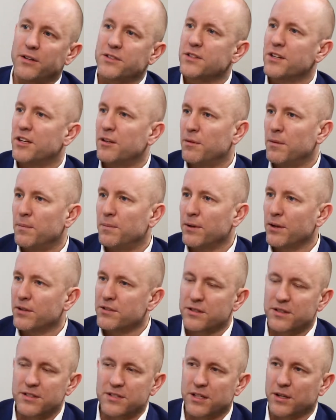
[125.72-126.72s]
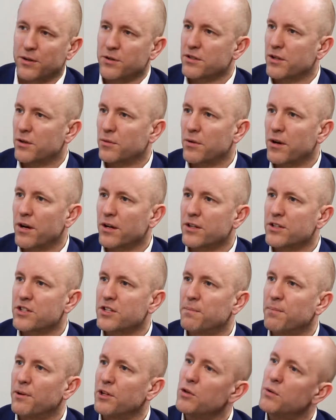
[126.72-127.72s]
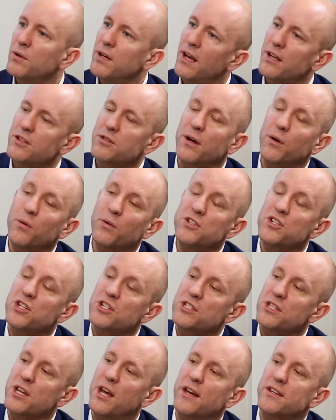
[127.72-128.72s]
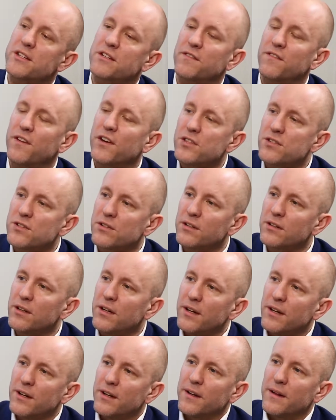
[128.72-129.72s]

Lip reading: Now it's going to be built. So this thing goes on a rocket ship. But you can't. So I would just say, as an investor,